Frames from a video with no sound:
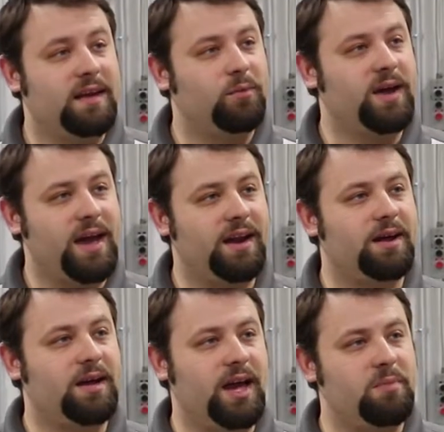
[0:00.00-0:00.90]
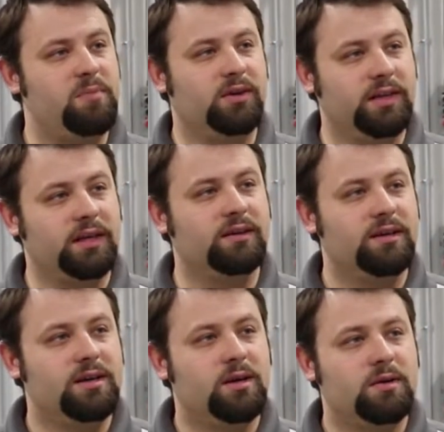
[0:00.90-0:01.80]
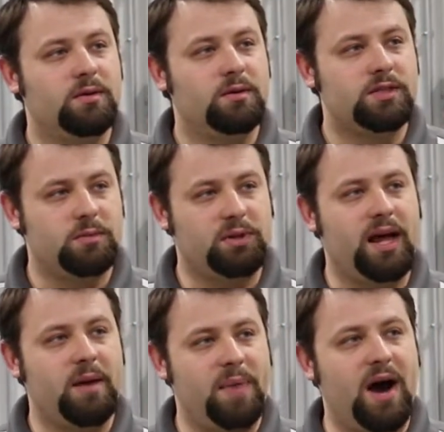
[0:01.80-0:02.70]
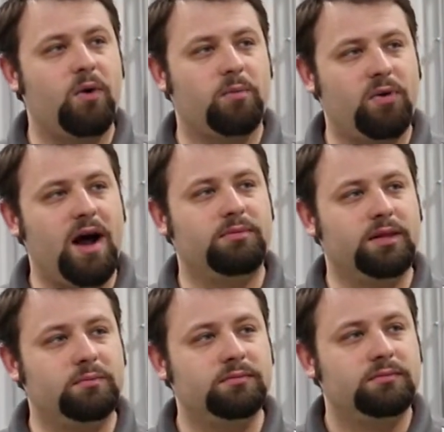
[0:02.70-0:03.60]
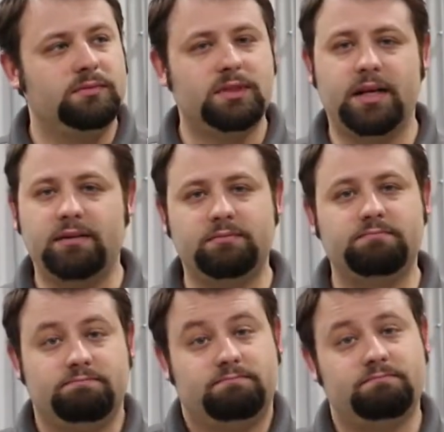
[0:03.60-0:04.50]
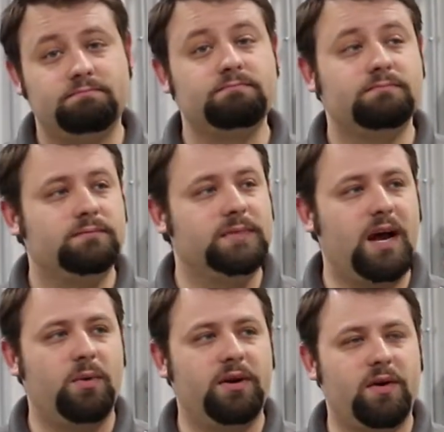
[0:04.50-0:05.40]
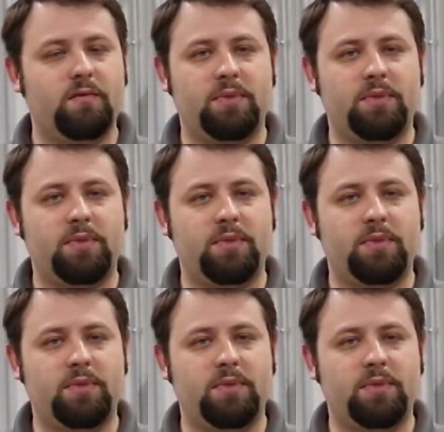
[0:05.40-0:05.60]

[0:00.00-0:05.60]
we had a building supply power problem, and now we don't have a